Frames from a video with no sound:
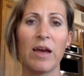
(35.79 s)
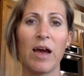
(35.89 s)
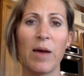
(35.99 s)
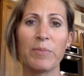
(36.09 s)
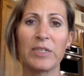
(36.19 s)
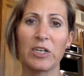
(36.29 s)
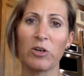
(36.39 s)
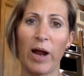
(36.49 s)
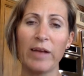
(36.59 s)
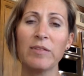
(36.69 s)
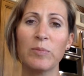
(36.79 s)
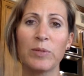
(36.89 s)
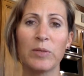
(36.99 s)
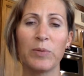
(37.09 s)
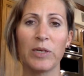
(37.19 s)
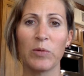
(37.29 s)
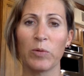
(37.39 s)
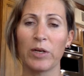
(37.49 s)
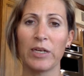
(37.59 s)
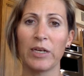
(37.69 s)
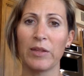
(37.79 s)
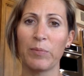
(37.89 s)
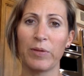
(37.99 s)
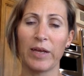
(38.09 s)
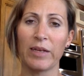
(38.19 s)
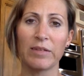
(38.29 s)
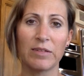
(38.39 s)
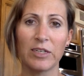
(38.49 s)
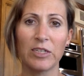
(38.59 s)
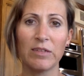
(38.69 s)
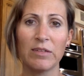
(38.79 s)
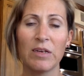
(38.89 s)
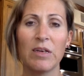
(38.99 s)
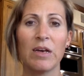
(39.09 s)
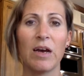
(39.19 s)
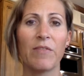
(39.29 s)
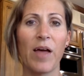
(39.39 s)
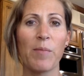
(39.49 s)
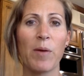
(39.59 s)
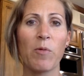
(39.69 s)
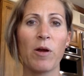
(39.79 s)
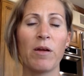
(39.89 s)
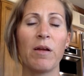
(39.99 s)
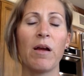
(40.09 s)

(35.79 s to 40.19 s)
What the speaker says: to grasp to begin working on the planning stages of that memoir.